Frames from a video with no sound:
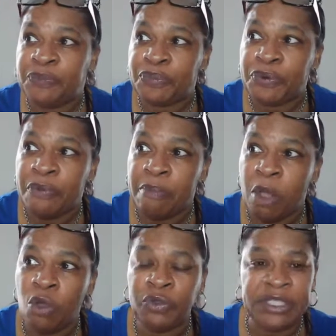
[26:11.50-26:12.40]

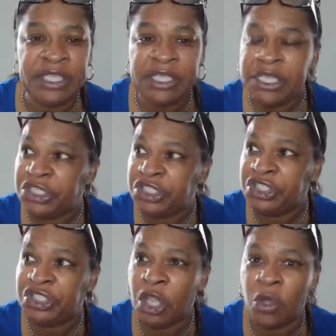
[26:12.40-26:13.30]
promoting,
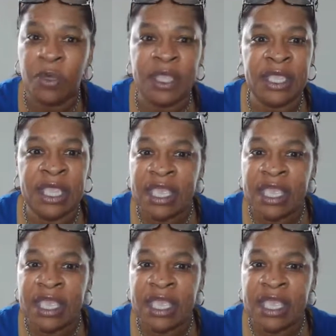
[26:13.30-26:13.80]
showing,